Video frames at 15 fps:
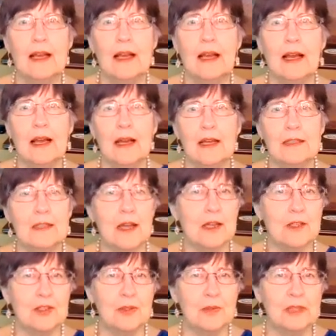I
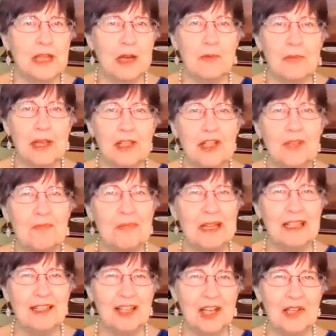talked to an outpatient
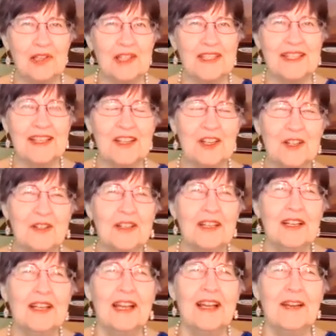mental health center,
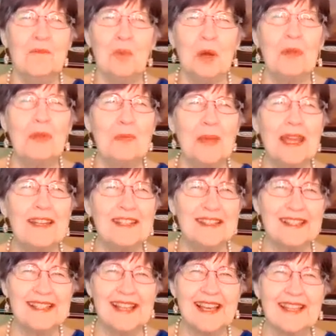both the
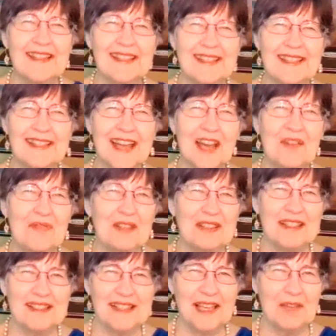patients and the staff at
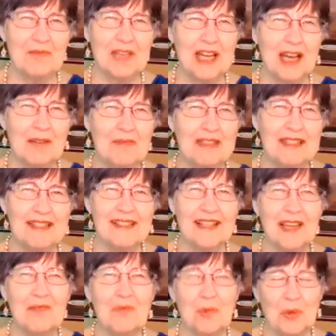the same time in the
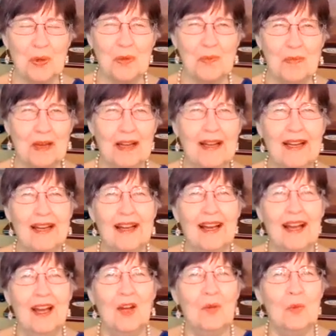same room.
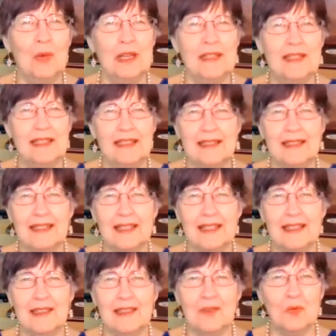We did
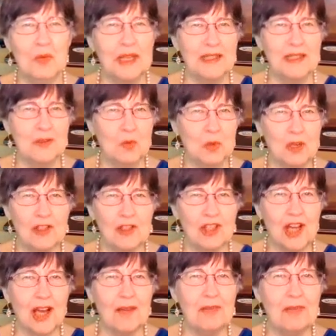a weekend
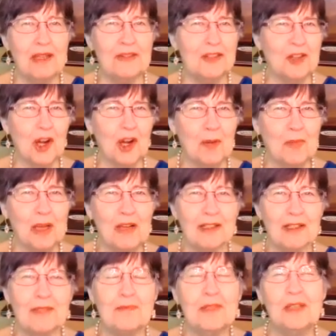workshop at the Carmel
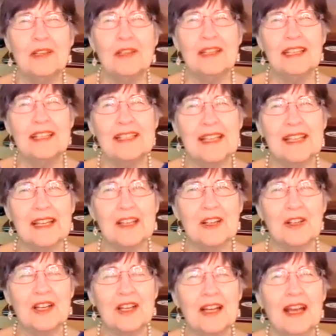Community
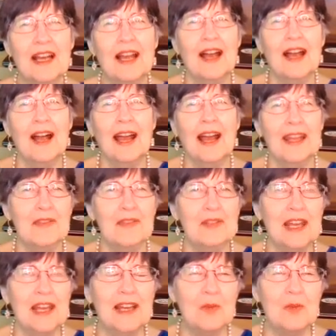Center. I even
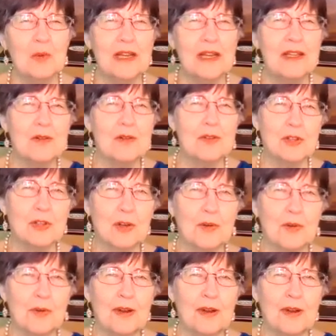had a radio show.